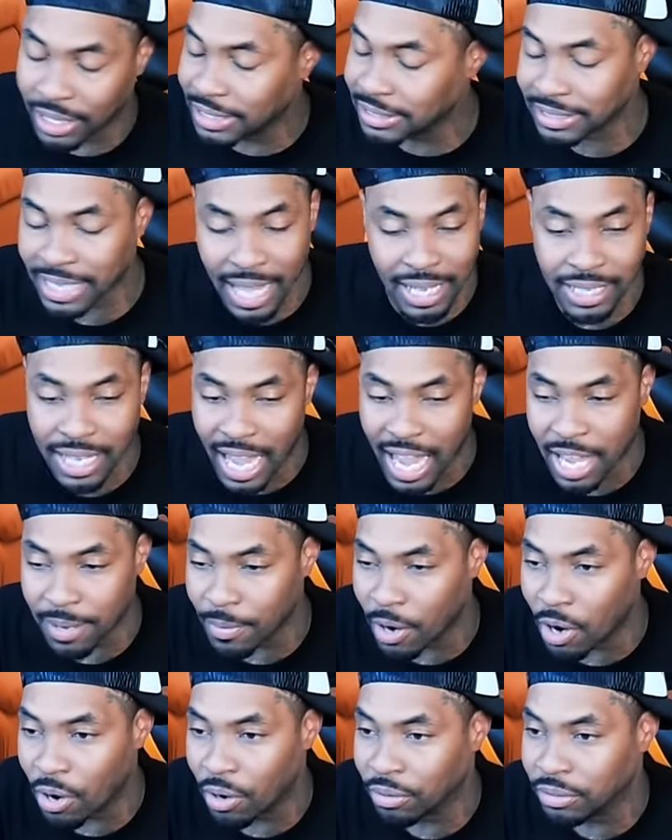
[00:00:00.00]
Is that
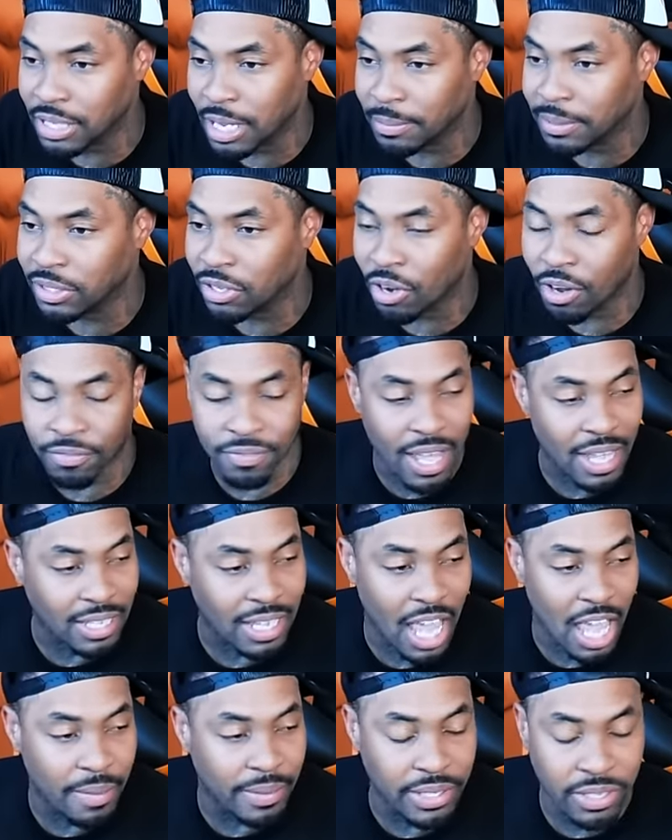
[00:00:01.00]
game on? Let me know if that
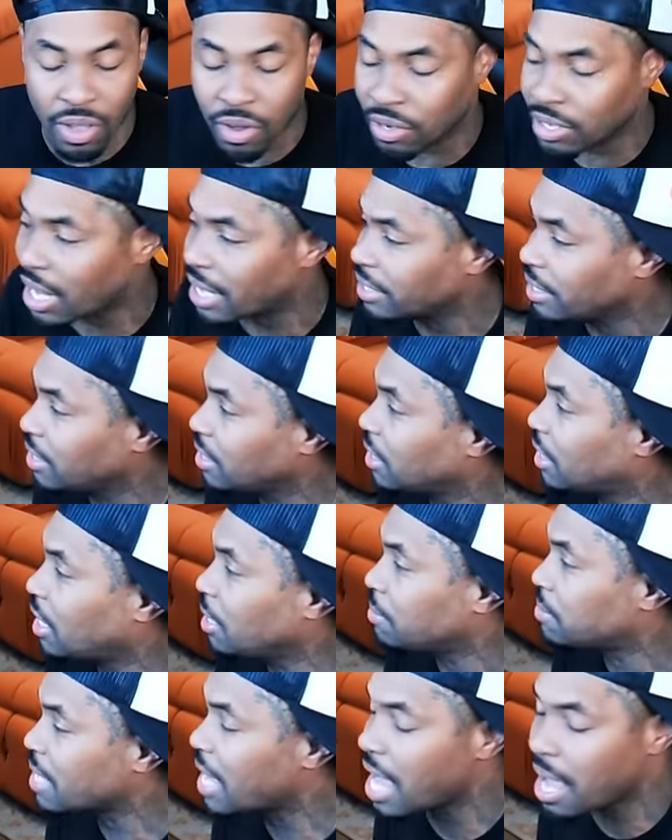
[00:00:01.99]
game is on. I need to
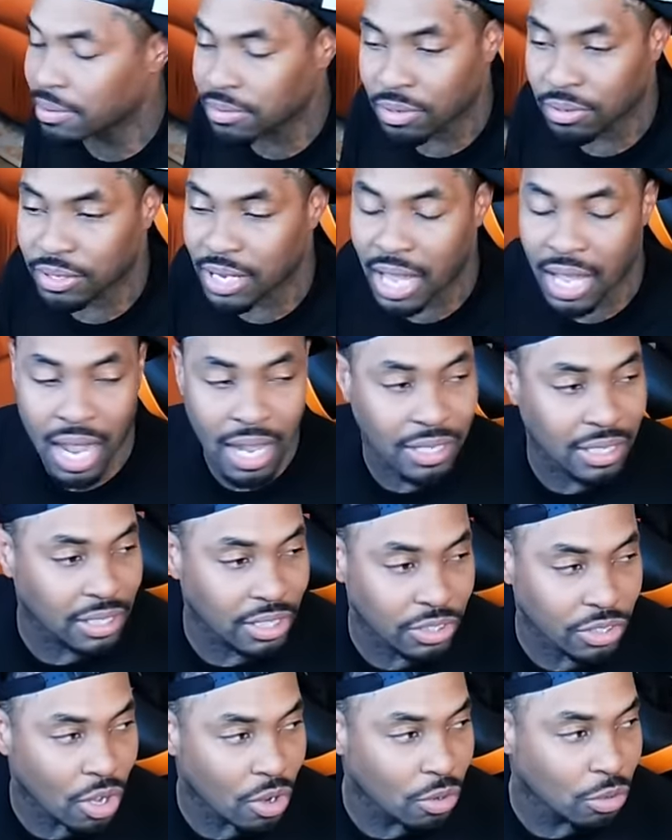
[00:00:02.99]
keep tabs on that. I need
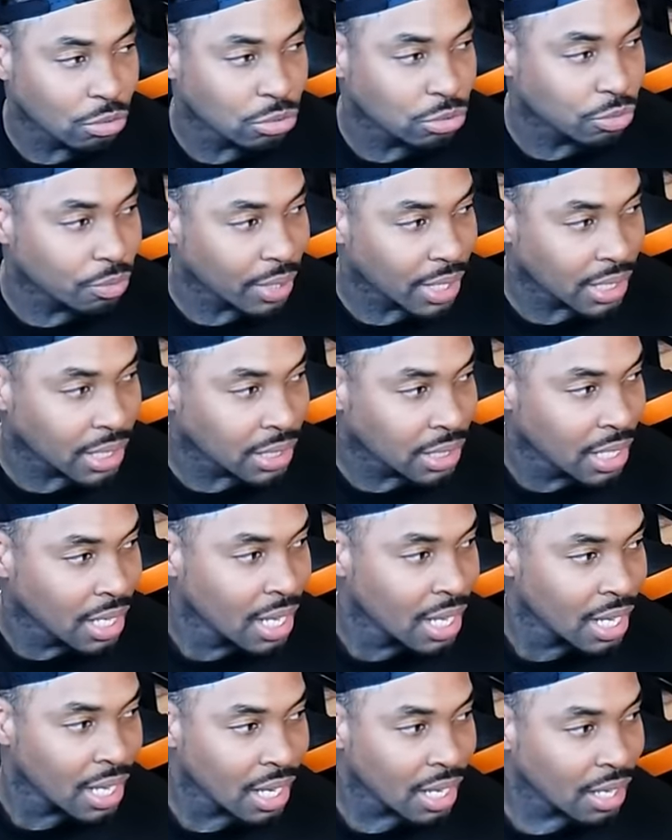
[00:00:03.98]
to know who's winning.
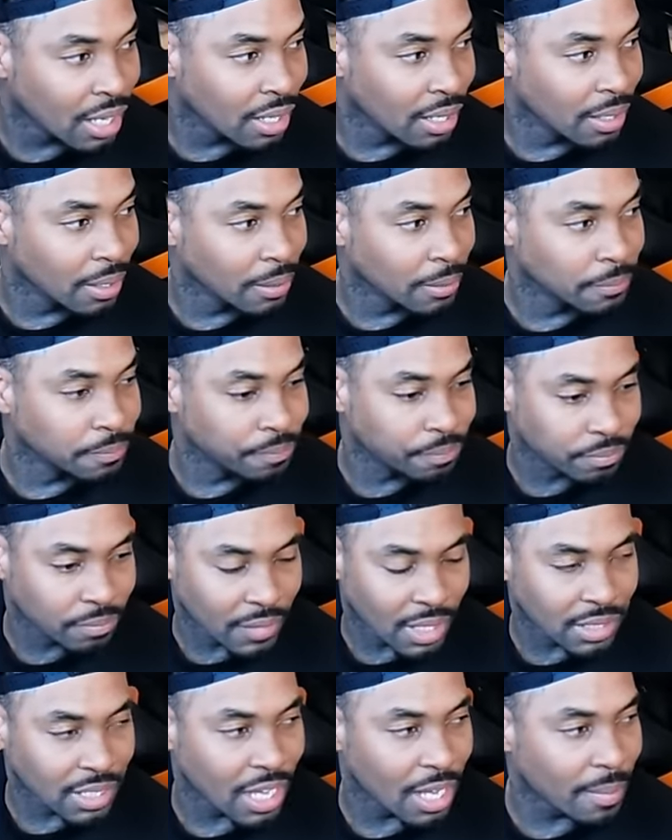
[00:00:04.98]
Um,
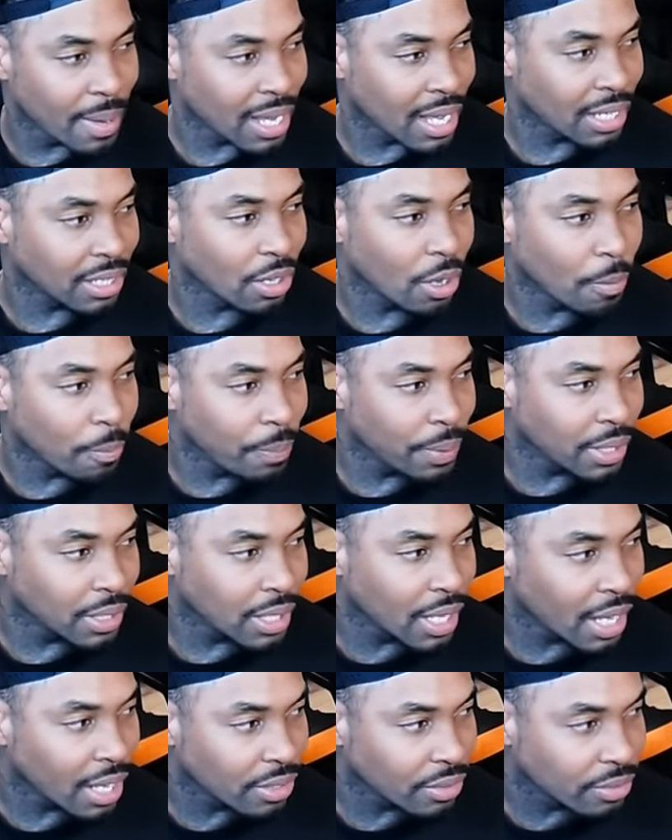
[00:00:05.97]
damn, I gotta go pick
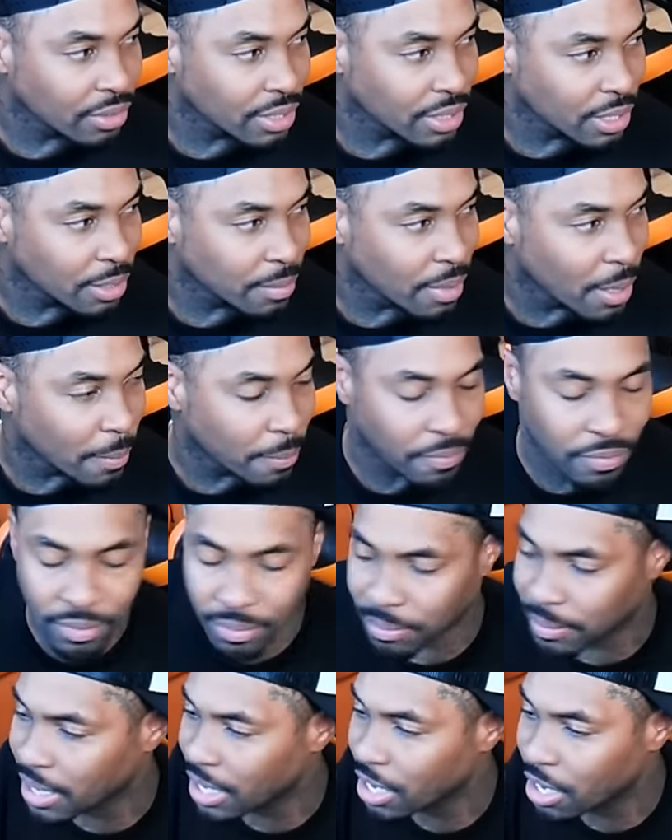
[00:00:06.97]
Heather and them up
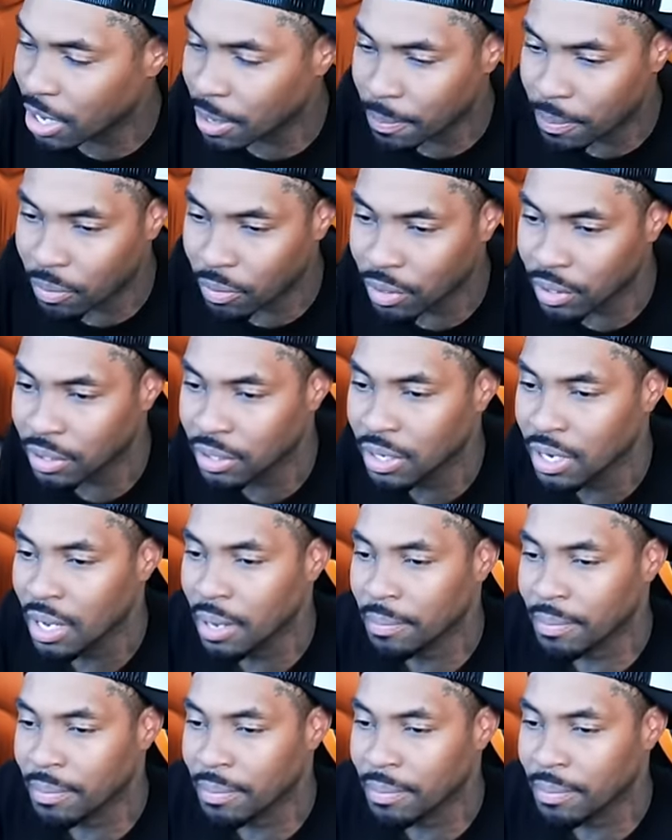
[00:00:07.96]
from the airport.